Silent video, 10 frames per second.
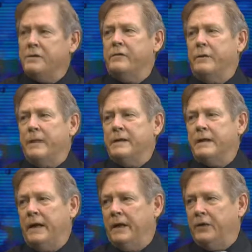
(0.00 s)
of the
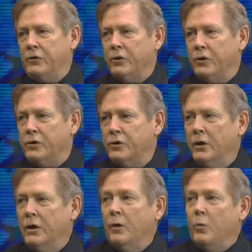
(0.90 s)
Messianic church,
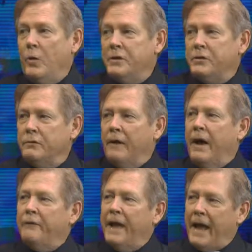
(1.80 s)
which
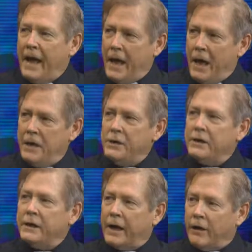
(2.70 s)
survived and
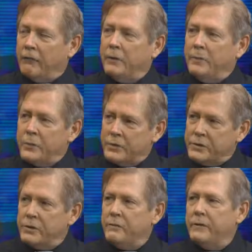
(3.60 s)
carefully
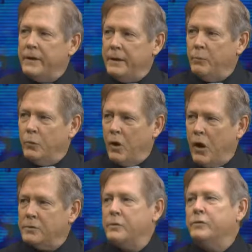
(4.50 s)
preserved the Hebrew
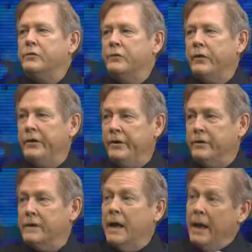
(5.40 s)
Gospels through their years
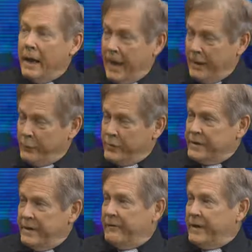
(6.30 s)
and the
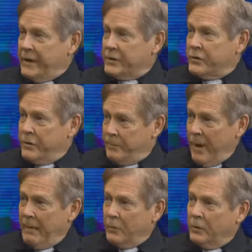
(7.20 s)
received texts of the
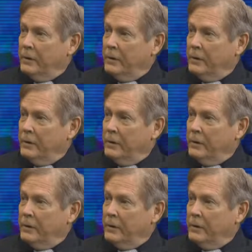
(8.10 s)
Bible.